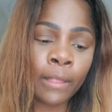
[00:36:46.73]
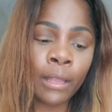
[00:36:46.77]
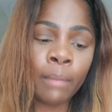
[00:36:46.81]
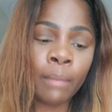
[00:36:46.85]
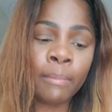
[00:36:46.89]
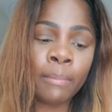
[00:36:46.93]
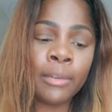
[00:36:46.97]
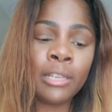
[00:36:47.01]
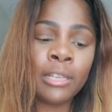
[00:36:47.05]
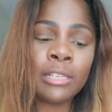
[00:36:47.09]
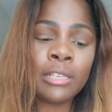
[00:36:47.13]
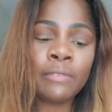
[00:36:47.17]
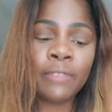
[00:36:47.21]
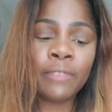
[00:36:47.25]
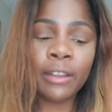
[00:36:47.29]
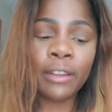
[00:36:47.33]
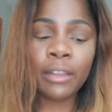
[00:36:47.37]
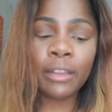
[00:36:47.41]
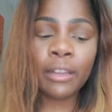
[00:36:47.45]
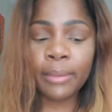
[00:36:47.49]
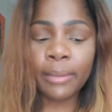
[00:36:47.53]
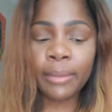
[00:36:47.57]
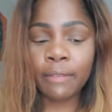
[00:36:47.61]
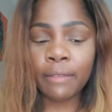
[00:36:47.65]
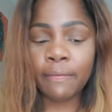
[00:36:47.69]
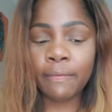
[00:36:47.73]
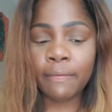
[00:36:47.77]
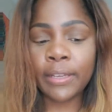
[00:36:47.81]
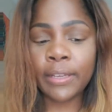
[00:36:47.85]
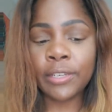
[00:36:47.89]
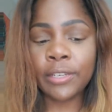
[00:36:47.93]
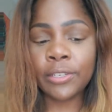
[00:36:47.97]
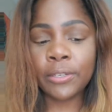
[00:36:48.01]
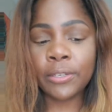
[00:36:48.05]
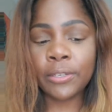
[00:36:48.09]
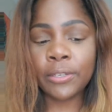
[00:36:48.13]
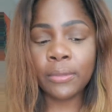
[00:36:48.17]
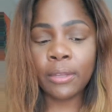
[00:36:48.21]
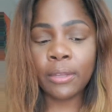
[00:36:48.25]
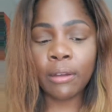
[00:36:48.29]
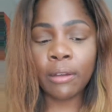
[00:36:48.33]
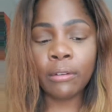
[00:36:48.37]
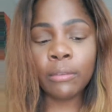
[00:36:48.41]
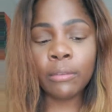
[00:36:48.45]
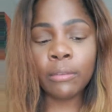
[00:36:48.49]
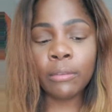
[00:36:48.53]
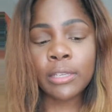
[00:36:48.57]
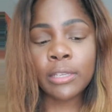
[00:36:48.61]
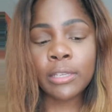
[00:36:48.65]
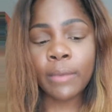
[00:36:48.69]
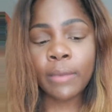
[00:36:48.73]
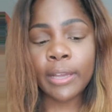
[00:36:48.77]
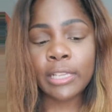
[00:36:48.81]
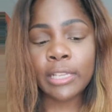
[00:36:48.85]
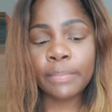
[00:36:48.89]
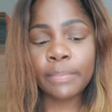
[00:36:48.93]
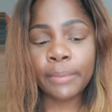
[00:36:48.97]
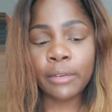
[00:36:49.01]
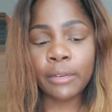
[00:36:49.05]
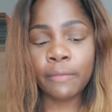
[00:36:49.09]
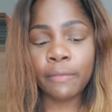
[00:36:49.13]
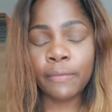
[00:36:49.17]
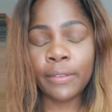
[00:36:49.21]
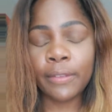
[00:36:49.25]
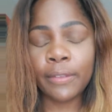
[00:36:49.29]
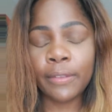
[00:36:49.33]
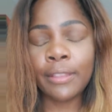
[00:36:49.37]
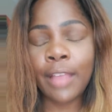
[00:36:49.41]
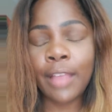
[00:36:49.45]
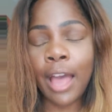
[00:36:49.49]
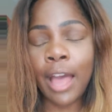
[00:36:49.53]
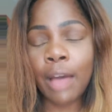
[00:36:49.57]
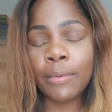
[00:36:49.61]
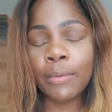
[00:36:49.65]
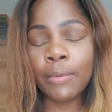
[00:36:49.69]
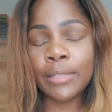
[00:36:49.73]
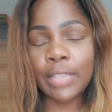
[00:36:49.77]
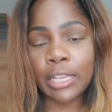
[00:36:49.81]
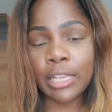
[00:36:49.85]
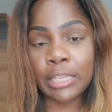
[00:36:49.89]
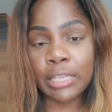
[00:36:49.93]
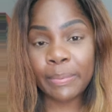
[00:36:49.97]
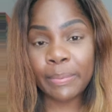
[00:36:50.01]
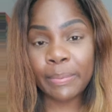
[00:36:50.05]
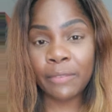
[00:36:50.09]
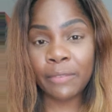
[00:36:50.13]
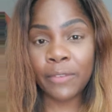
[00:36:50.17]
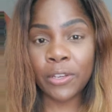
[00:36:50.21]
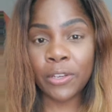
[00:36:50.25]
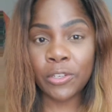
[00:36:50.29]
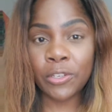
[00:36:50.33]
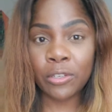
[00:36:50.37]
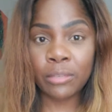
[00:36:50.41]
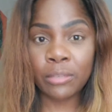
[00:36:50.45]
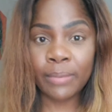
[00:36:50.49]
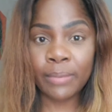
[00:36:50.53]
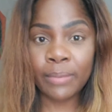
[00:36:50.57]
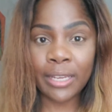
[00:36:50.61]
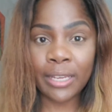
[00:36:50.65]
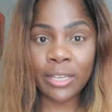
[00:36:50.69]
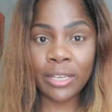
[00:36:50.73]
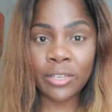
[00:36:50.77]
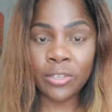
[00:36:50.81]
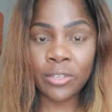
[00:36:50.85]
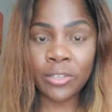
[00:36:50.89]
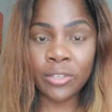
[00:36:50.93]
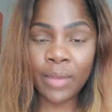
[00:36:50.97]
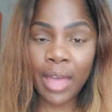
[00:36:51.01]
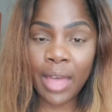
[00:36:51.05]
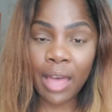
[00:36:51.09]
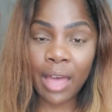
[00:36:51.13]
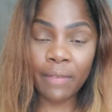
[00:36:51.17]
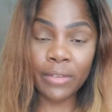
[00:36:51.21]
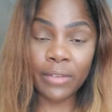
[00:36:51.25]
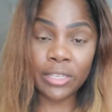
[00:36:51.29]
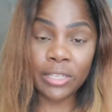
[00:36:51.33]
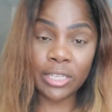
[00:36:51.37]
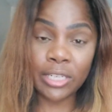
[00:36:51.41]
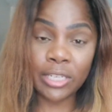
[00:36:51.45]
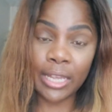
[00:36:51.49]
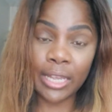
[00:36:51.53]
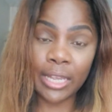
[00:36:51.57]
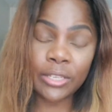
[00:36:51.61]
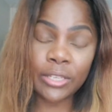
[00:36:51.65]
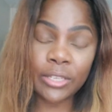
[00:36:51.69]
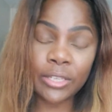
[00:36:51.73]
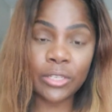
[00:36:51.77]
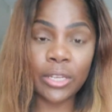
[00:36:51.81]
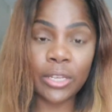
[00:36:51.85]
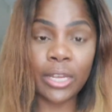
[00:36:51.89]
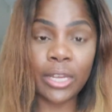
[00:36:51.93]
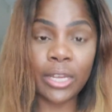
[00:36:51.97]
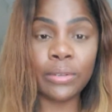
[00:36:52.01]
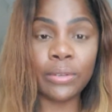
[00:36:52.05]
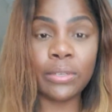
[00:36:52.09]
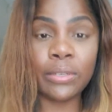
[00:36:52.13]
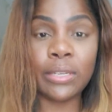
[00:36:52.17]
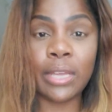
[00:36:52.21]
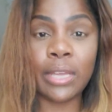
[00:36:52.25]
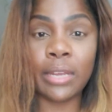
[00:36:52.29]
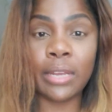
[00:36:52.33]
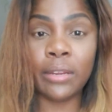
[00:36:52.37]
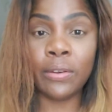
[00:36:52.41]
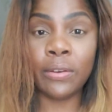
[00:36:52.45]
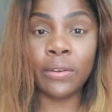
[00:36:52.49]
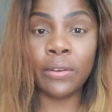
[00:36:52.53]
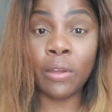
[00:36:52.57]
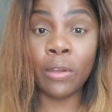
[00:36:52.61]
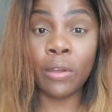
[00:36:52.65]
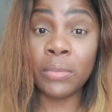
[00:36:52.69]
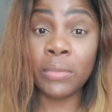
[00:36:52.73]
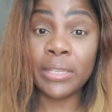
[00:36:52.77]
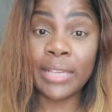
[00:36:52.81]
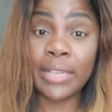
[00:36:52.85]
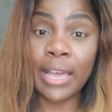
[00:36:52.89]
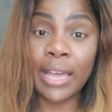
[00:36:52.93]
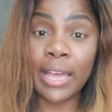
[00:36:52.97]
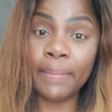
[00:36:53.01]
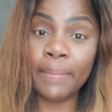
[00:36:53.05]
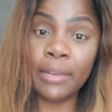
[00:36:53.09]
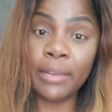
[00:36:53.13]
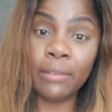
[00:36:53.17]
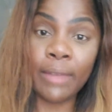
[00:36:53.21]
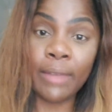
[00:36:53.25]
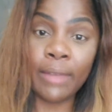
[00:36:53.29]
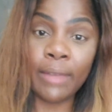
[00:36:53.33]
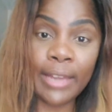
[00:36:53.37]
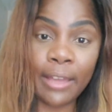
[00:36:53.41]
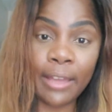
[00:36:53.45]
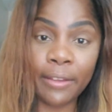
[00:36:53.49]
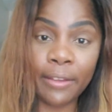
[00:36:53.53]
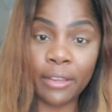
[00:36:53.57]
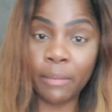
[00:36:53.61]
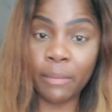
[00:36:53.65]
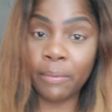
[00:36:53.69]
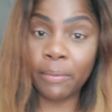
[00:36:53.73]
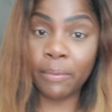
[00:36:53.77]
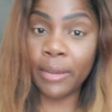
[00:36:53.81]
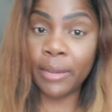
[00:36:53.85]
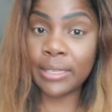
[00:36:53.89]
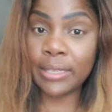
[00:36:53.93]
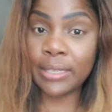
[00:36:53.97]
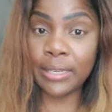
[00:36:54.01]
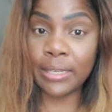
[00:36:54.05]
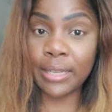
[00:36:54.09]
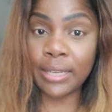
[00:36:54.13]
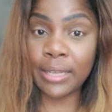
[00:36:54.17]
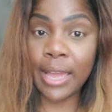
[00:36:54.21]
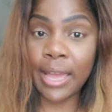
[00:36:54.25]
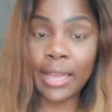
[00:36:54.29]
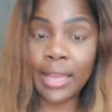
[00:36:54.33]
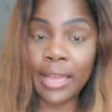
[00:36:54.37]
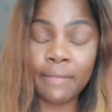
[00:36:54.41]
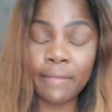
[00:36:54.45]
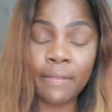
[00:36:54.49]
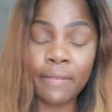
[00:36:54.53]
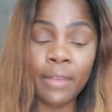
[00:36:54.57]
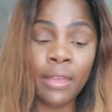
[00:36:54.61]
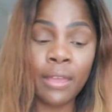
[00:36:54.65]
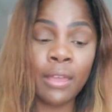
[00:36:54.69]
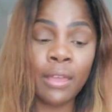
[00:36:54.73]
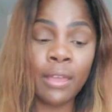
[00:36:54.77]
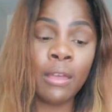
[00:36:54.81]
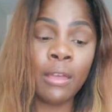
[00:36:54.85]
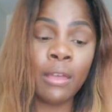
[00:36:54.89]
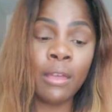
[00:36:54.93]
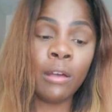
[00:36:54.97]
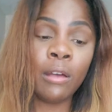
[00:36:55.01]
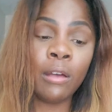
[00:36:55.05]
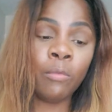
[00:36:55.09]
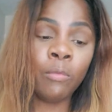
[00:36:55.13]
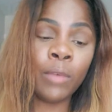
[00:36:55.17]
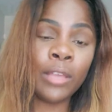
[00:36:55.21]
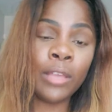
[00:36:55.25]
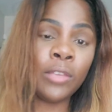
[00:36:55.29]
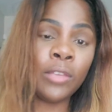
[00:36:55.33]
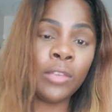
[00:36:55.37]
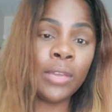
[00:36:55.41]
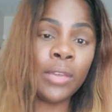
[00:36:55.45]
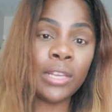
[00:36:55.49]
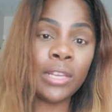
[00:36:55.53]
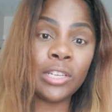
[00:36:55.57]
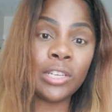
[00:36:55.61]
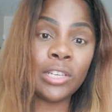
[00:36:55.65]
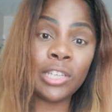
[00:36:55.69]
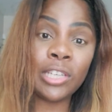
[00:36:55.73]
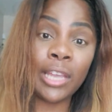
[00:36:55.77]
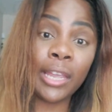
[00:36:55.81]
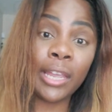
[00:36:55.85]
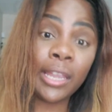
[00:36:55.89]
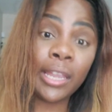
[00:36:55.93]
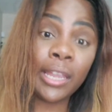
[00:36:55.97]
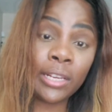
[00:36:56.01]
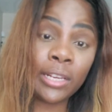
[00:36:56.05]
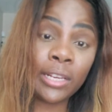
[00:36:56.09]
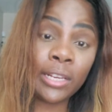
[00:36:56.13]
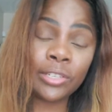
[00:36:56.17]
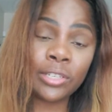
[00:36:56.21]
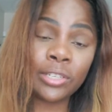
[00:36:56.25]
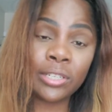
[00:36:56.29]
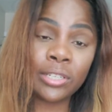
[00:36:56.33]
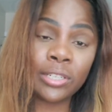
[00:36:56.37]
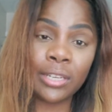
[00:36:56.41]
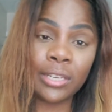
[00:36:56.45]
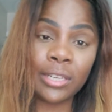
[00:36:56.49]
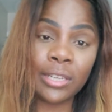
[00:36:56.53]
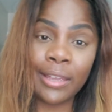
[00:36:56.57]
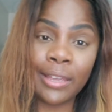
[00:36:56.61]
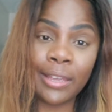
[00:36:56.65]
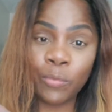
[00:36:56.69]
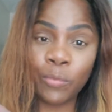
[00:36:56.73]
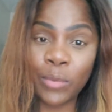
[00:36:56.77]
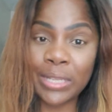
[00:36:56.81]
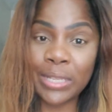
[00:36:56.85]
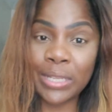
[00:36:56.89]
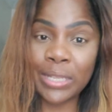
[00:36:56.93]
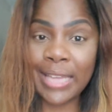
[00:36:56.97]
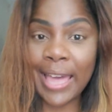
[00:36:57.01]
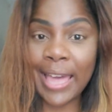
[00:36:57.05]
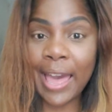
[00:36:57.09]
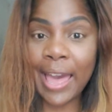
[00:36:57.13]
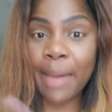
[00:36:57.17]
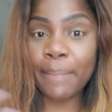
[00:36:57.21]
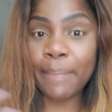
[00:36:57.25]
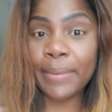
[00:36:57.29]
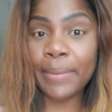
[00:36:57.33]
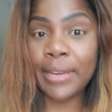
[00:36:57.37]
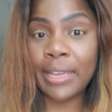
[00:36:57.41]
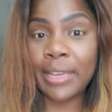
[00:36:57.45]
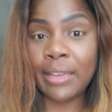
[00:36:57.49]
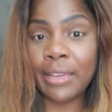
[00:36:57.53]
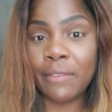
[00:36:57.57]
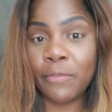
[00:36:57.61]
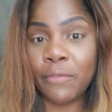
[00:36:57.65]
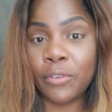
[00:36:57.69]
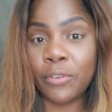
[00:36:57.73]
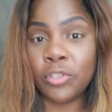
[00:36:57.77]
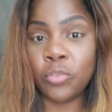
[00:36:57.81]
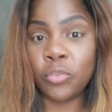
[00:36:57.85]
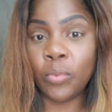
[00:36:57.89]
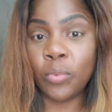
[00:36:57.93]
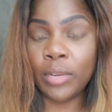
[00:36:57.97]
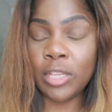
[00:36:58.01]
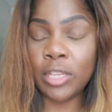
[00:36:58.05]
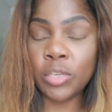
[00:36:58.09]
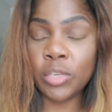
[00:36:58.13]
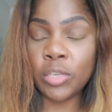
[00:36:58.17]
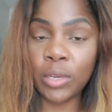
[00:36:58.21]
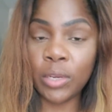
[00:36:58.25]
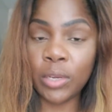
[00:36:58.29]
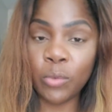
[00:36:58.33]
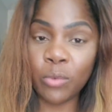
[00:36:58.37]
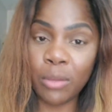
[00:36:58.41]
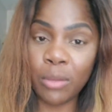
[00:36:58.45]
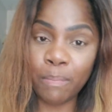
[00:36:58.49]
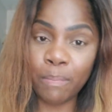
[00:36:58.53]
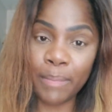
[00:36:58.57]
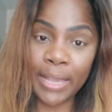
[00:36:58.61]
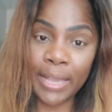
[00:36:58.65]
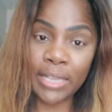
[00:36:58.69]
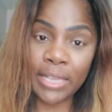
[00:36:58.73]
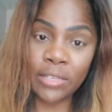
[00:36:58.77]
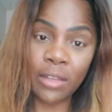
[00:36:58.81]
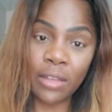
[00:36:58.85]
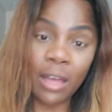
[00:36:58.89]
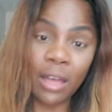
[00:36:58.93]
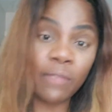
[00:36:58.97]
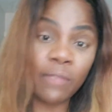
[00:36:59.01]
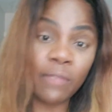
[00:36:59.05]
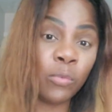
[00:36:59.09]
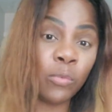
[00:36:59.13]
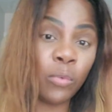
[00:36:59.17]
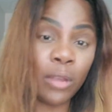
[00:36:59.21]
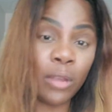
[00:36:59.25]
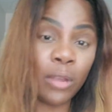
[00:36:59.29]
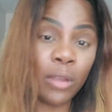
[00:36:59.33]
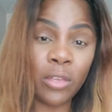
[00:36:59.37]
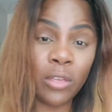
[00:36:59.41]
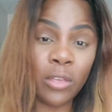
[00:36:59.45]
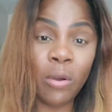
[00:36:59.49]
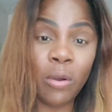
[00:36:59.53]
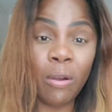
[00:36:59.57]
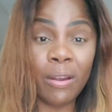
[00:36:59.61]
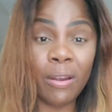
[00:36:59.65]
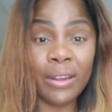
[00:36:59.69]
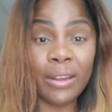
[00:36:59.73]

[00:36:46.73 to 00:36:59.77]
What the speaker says: but it's very beneficial. The only reason why that I would say it's beneficial is because you have a chance to understand and know what's happening right now in your present life, what you can change, and what's happening for 2021 based off of where you are